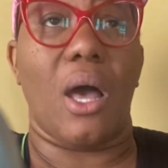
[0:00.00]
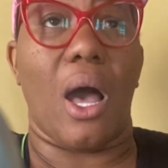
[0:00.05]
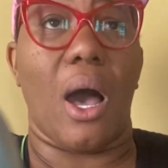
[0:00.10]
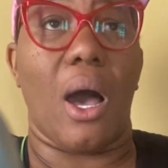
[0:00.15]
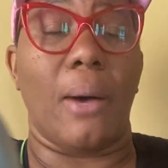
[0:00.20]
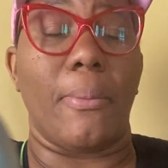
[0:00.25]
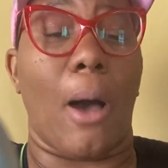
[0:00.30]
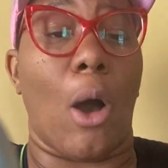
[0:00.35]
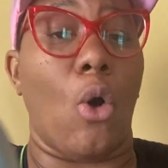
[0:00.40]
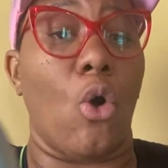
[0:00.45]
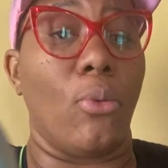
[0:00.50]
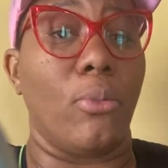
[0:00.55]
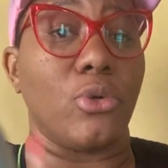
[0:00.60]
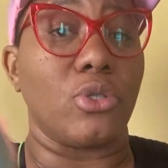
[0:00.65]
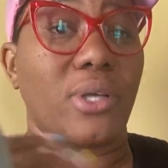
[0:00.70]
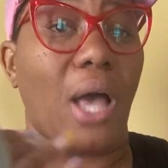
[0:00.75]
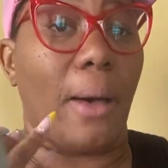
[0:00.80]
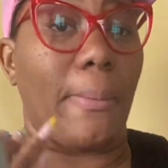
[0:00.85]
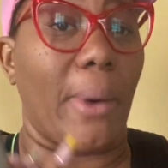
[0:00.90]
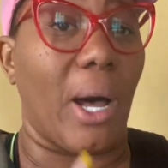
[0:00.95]
Um, I
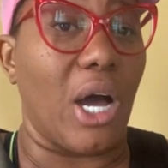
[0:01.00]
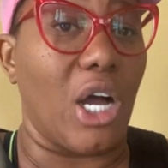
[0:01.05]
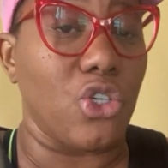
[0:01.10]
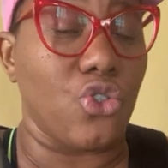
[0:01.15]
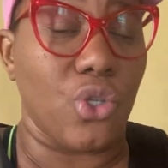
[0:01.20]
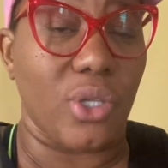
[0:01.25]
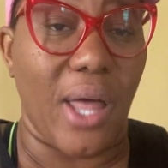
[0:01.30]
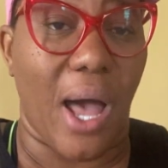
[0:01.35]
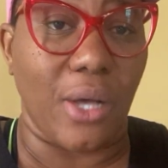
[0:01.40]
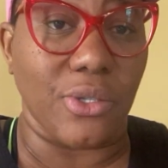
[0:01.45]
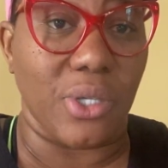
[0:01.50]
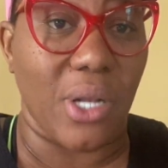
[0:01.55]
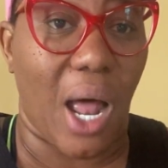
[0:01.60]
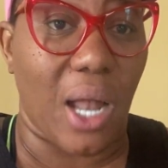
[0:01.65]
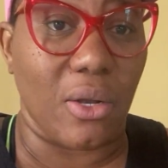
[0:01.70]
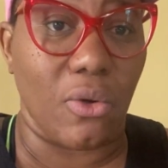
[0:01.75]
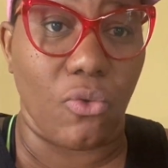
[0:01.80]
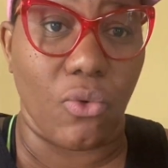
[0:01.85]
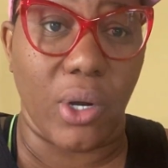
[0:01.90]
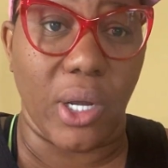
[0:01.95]
almost got my
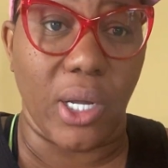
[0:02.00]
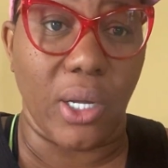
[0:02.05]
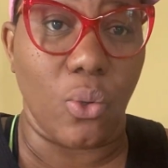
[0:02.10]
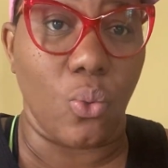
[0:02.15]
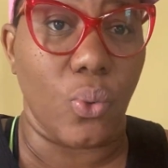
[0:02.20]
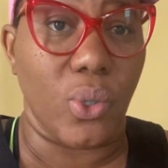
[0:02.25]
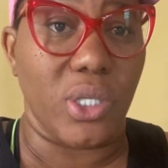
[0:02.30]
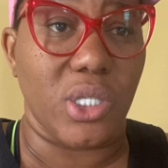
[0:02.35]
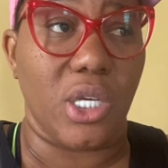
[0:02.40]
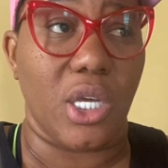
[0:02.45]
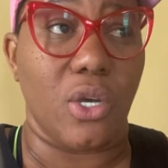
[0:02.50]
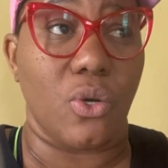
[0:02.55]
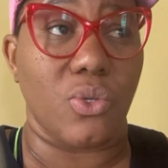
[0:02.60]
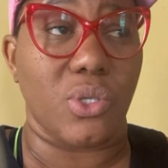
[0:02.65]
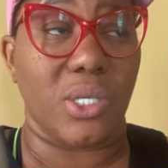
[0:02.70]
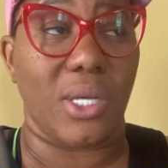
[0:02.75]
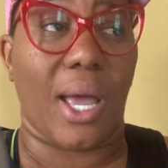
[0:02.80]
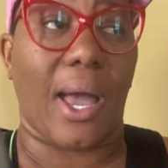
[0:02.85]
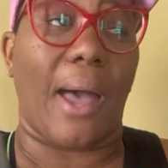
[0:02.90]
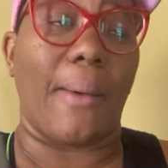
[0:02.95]
$100,000 ring with
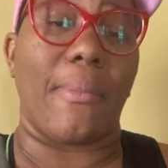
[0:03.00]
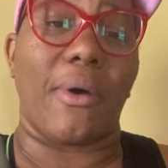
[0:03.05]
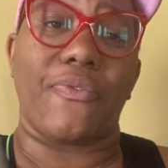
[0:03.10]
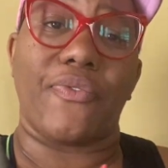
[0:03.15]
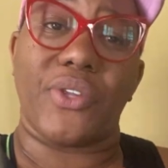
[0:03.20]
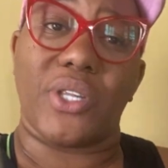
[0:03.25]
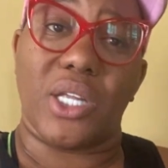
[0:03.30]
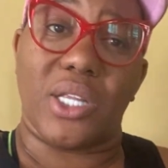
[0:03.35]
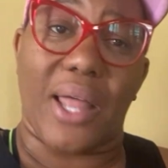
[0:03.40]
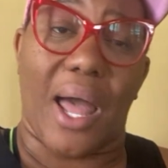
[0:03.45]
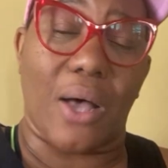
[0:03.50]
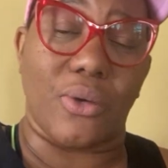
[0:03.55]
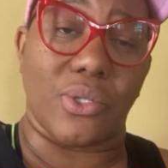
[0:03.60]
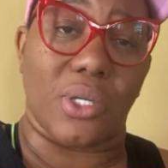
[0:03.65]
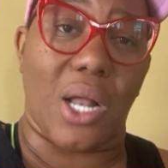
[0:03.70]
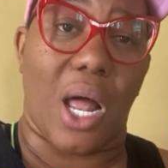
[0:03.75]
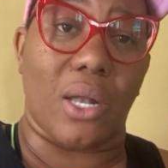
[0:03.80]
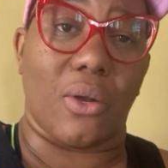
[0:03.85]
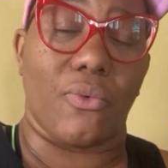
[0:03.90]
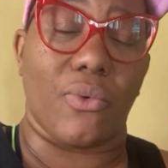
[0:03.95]
TLC. I got my
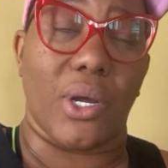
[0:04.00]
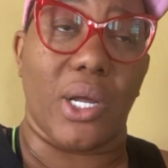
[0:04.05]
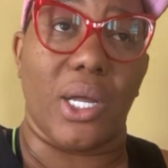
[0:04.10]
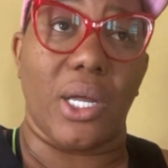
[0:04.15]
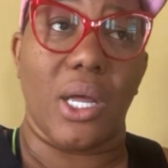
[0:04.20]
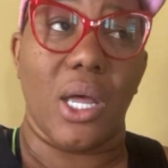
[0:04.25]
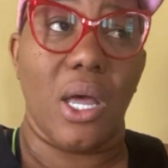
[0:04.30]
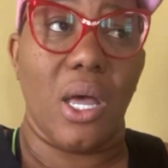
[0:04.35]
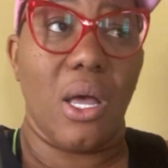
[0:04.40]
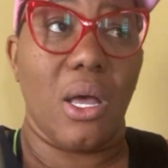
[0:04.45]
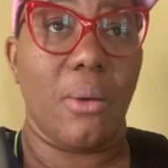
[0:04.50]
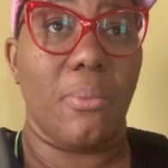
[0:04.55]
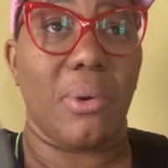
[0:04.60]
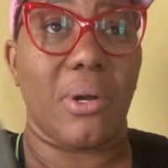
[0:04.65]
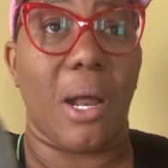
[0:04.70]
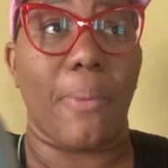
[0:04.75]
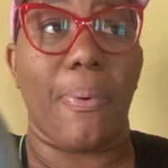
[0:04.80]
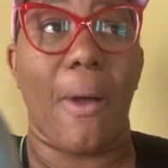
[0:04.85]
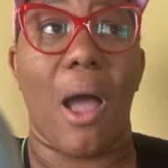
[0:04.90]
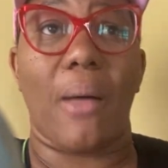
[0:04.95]
$50,000 ring,
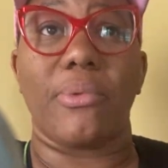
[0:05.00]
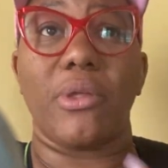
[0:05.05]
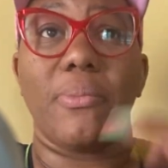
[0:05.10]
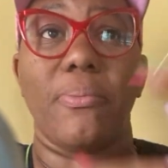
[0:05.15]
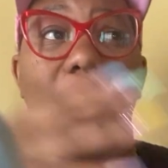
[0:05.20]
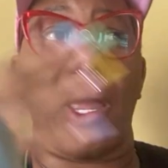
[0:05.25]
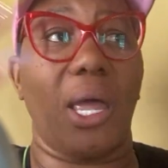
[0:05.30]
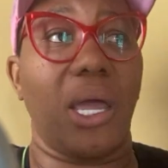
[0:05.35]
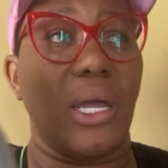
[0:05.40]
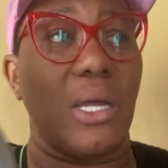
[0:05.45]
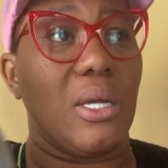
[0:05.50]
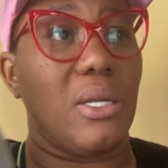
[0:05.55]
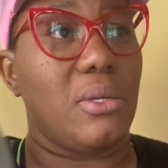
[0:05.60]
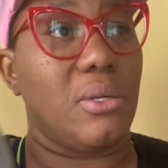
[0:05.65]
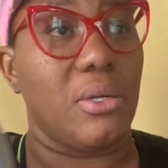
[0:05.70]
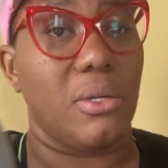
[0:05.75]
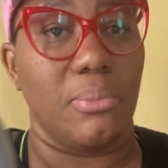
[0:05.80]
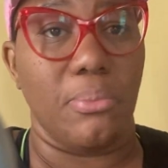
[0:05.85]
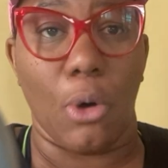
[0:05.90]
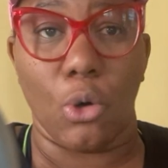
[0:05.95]
but I probably
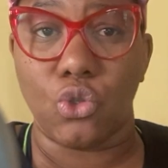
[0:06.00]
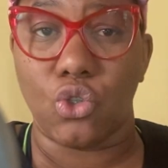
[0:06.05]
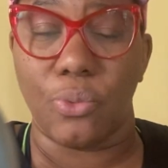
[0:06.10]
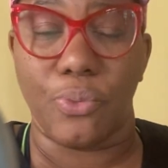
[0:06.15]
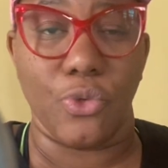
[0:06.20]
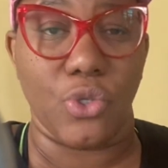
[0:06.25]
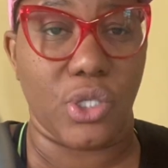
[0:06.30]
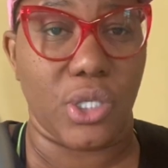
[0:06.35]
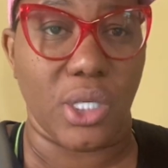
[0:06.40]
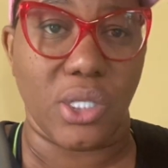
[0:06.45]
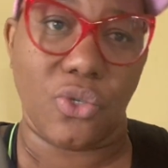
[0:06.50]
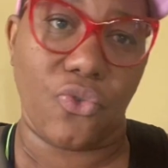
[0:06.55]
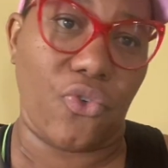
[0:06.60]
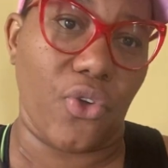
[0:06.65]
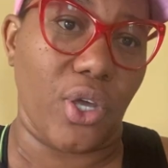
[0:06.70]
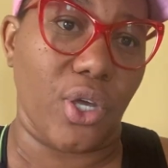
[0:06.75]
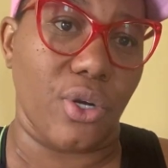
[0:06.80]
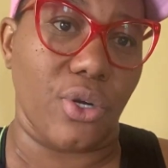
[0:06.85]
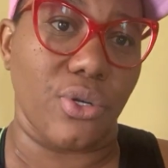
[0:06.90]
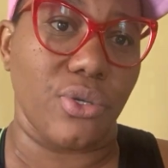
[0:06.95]
made multiple six
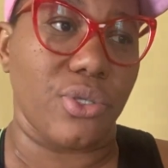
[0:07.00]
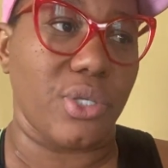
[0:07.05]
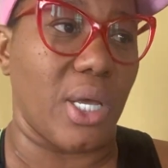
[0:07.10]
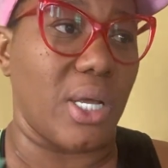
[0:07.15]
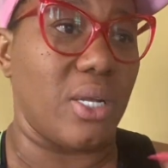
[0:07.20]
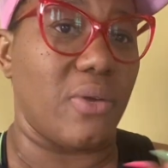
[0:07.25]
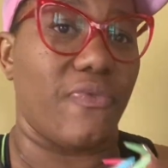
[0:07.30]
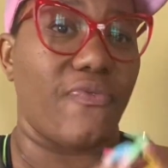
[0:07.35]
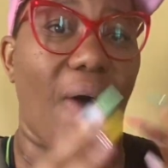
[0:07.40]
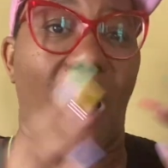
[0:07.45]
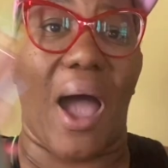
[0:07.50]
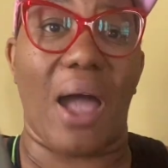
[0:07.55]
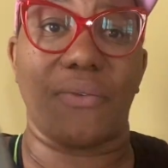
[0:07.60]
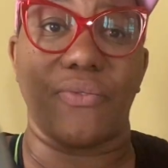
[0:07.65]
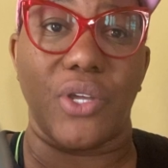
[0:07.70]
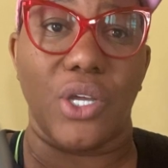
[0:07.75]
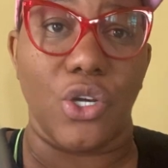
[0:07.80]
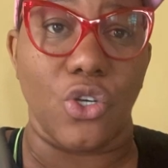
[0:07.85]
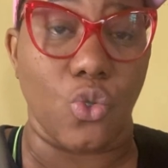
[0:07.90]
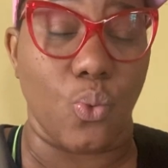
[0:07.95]
figures in the
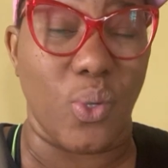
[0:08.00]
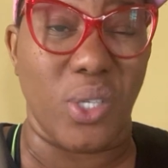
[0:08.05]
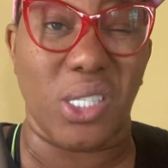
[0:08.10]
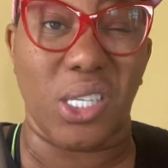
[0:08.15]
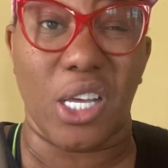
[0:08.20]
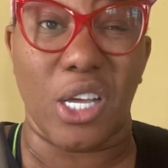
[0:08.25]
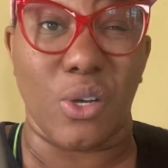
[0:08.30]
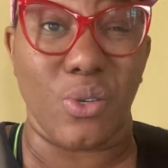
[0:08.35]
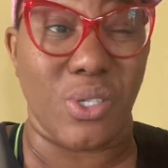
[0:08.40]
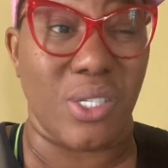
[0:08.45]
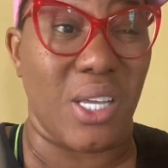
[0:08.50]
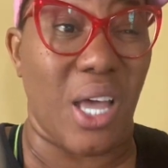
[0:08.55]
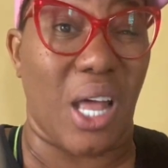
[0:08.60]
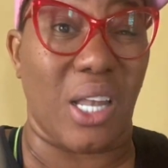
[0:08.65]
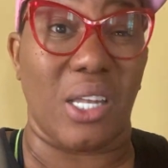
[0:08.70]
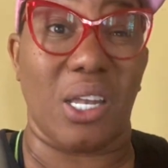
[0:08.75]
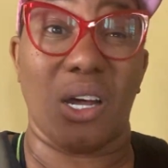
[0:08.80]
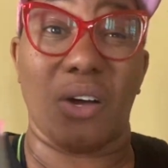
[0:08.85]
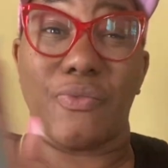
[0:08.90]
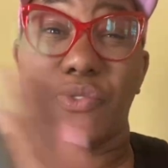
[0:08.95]
five years with TLC. I
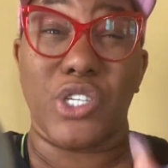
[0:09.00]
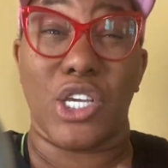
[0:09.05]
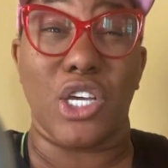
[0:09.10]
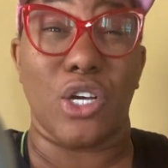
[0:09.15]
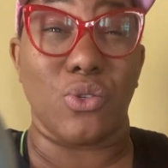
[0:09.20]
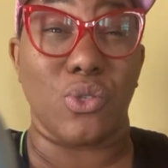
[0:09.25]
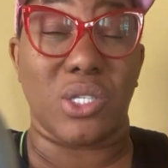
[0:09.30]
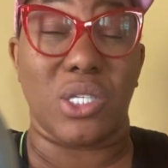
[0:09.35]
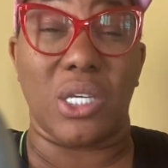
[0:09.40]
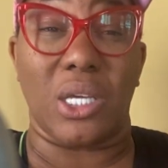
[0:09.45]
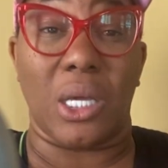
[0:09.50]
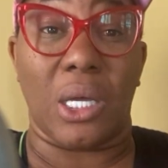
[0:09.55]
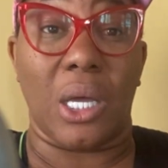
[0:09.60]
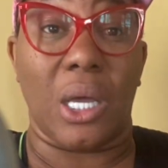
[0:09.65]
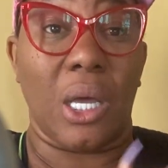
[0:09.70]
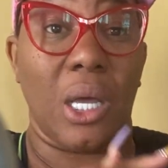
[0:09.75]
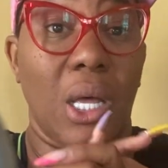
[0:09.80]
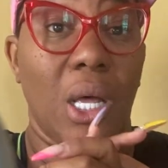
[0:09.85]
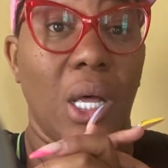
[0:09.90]
love TLC.